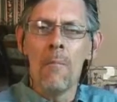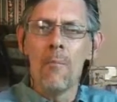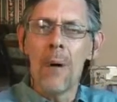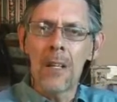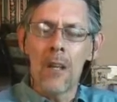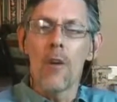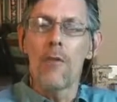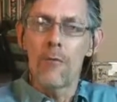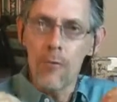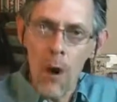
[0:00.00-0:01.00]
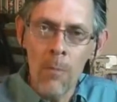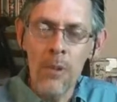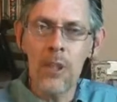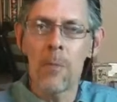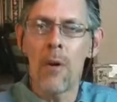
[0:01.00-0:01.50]
but from
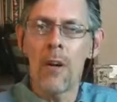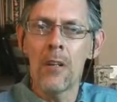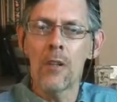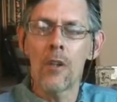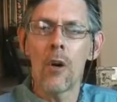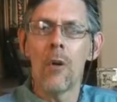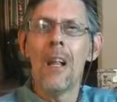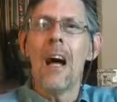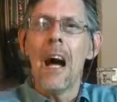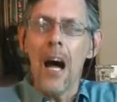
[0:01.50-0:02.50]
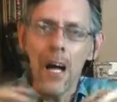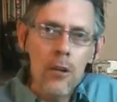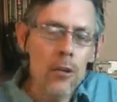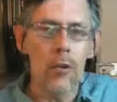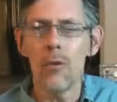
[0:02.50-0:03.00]
spirit and soul
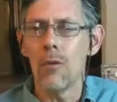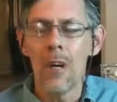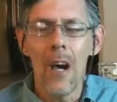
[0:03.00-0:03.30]
unto